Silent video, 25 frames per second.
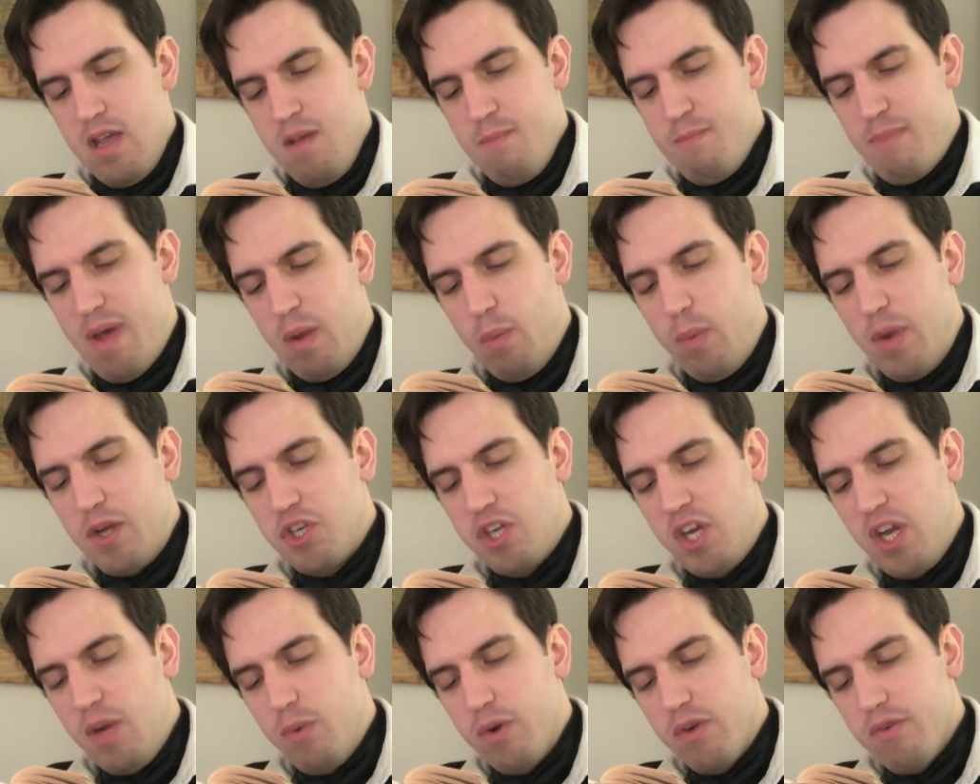by
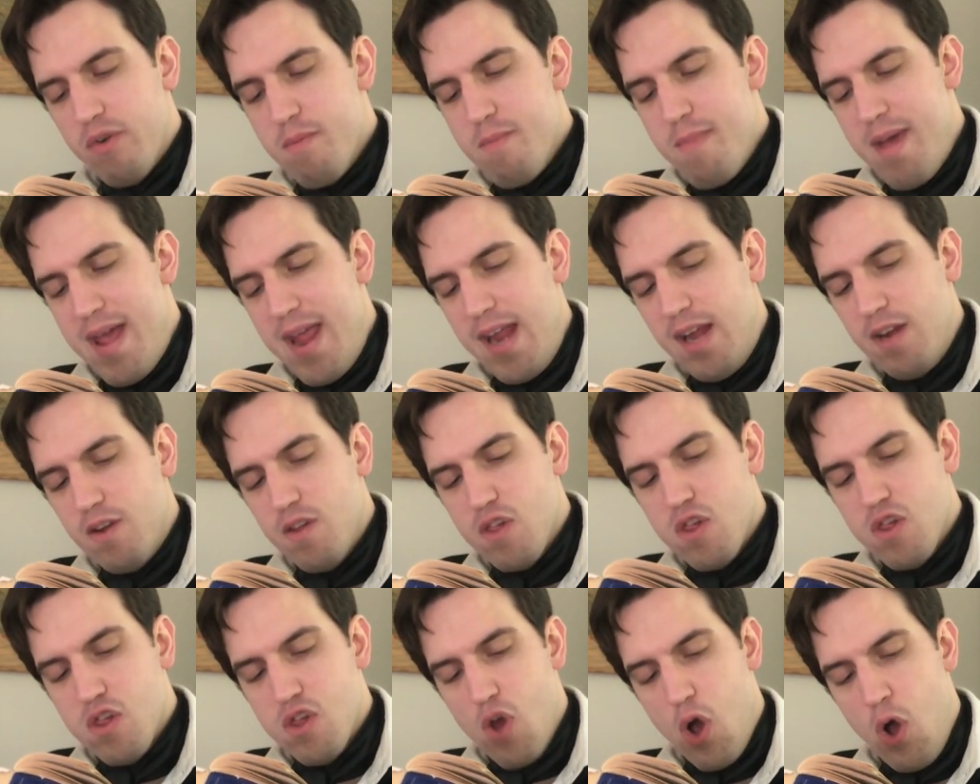which he would remain
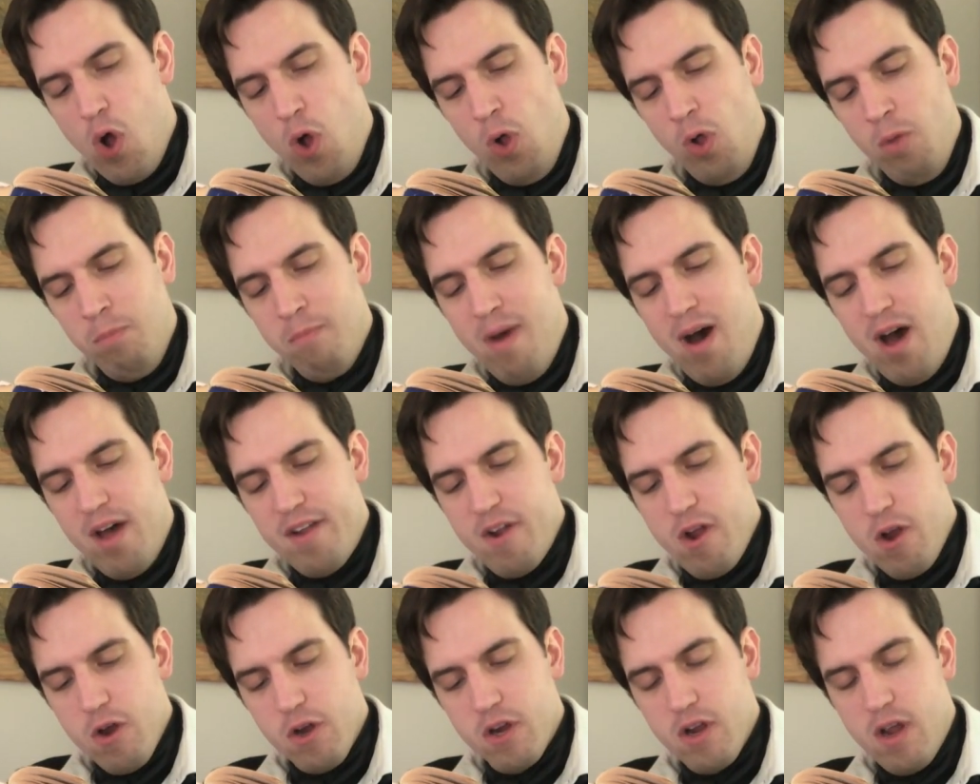sole
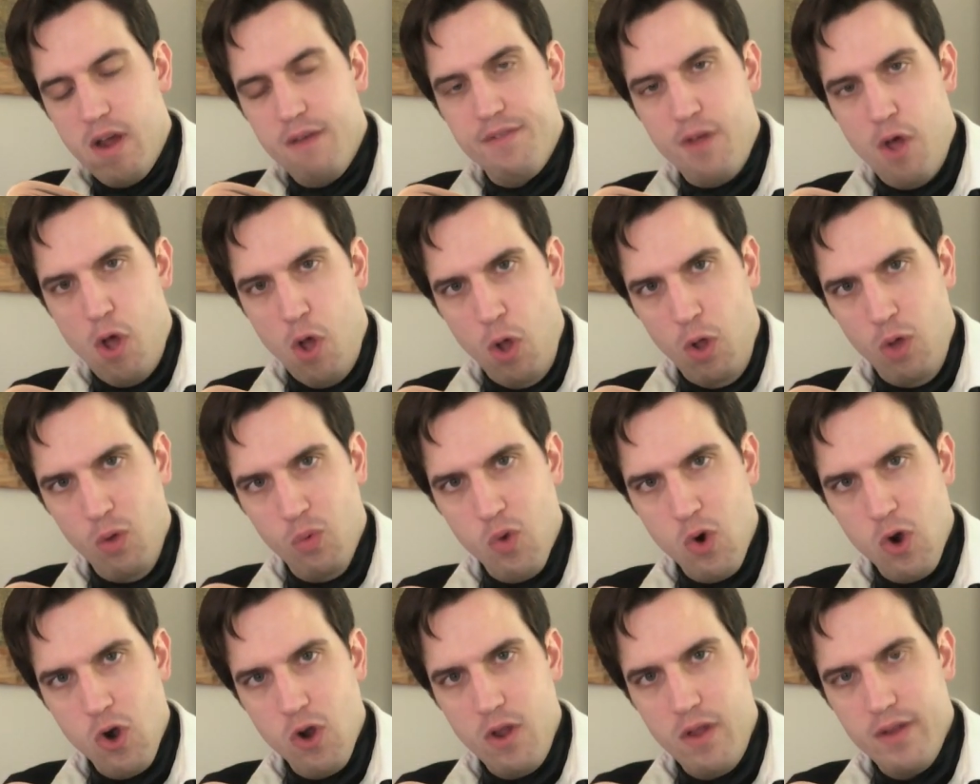monarch of the whole
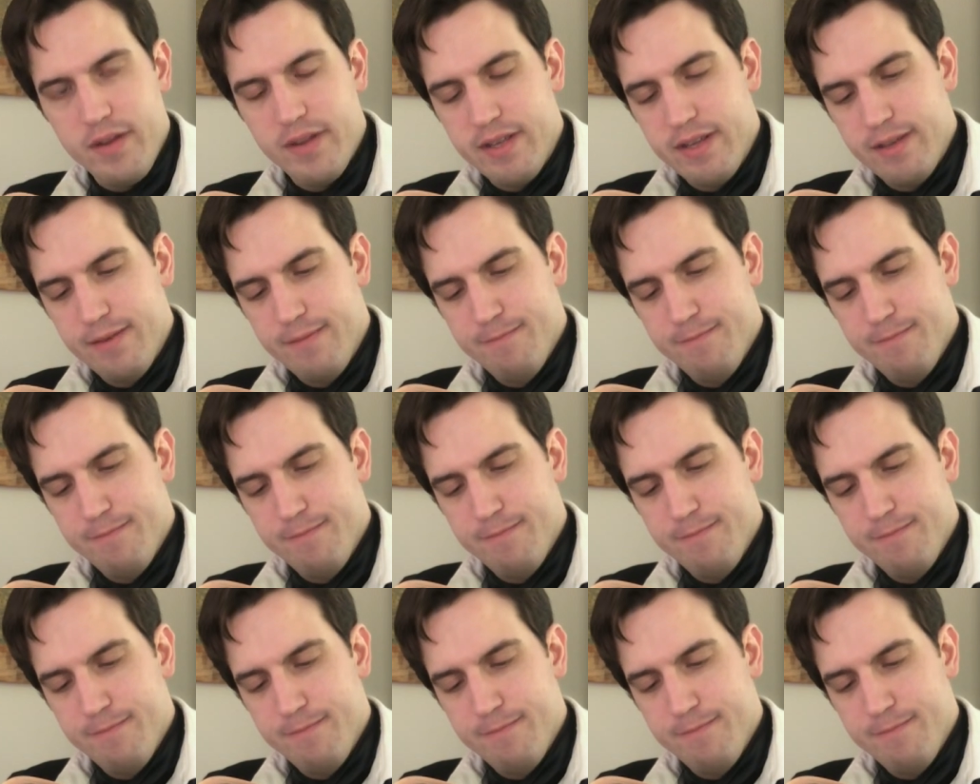world.